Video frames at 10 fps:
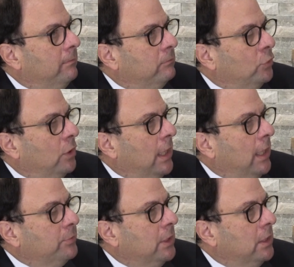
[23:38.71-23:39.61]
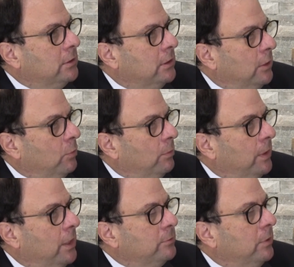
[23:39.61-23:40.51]
perhaps has a knee
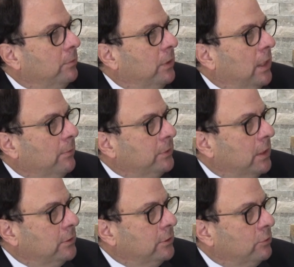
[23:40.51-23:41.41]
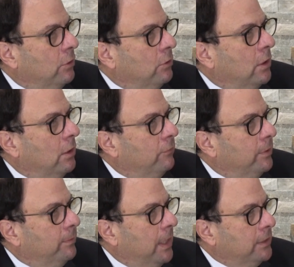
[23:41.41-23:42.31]
replacement, perhaps has a stroke, God
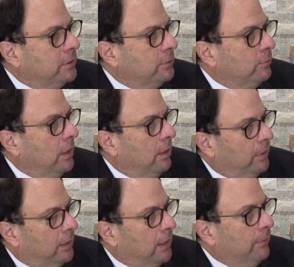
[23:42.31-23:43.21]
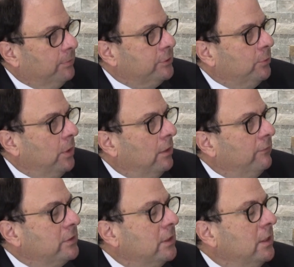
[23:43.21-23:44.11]
forbid passes away, I mean, it happens to all
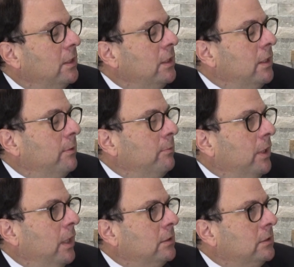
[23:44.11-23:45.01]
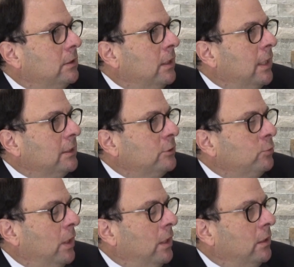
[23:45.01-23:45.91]
of us, but that's
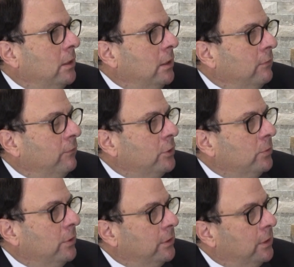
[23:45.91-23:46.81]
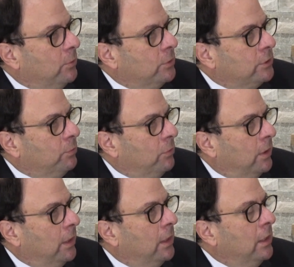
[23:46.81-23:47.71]
when the individual that they were
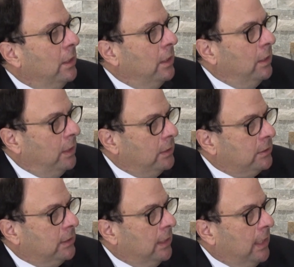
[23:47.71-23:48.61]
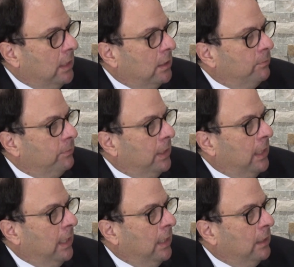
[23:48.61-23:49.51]
supporting needs the help,
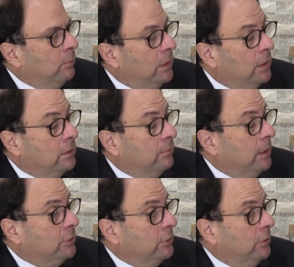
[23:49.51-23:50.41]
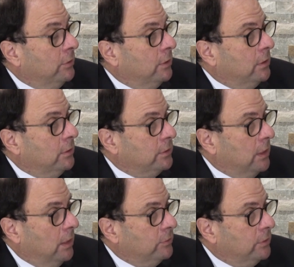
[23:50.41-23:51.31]
and we need to make sure that there's
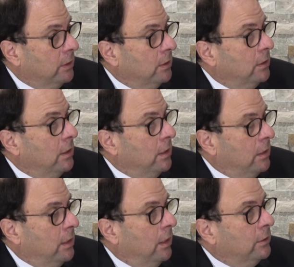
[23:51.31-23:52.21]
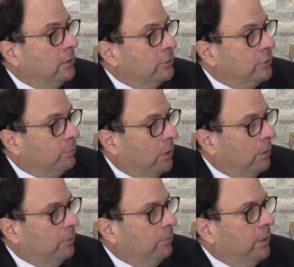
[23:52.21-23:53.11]
the housing there, that there's the
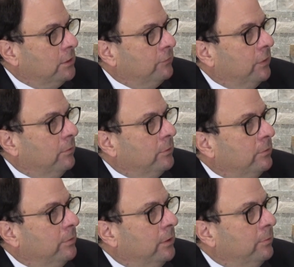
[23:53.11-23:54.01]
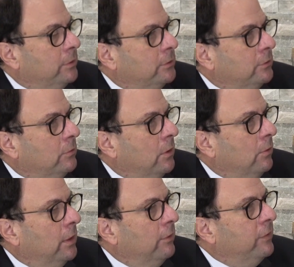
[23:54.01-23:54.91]
proper place for them to be able to
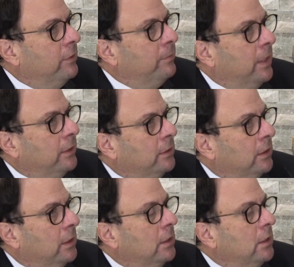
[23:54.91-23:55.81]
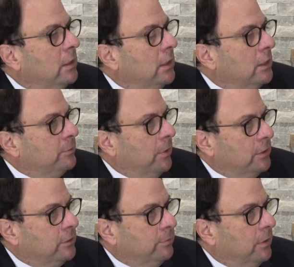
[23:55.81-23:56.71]
grow and live independently as
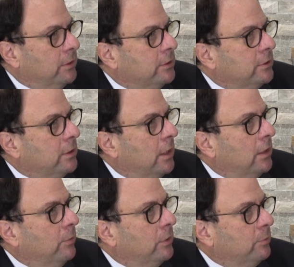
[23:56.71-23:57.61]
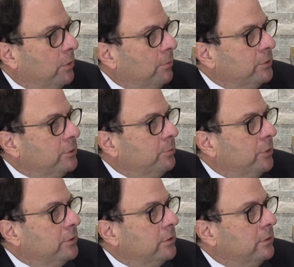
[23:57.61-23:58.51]
possible in society with the proper
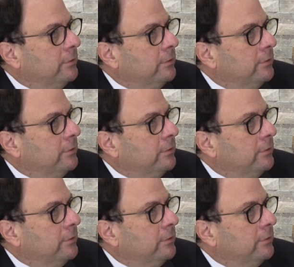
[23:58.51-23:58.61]
supports.